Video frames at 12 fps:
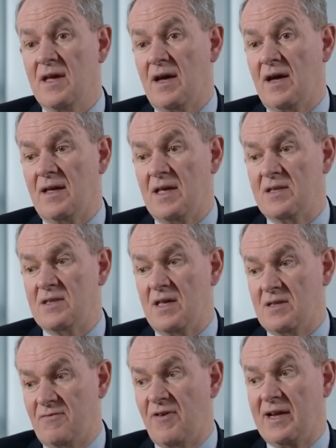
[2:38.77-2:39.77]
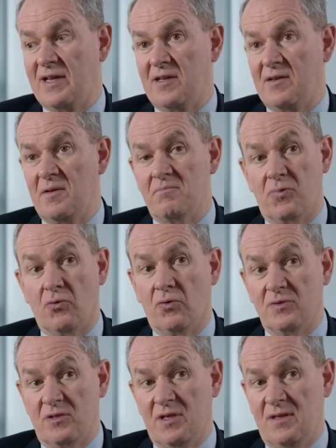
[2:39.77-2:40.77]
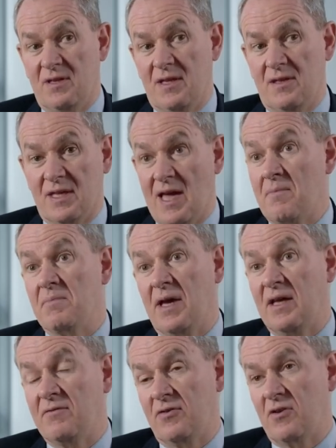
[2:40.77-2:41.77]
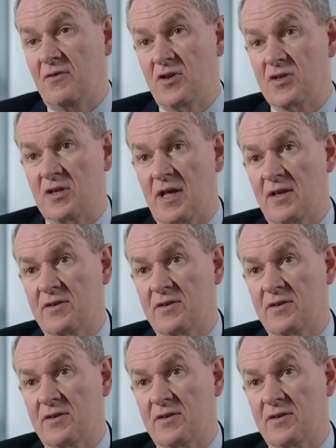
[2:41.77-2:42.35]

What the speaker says: is vitally important in the campaign for universal health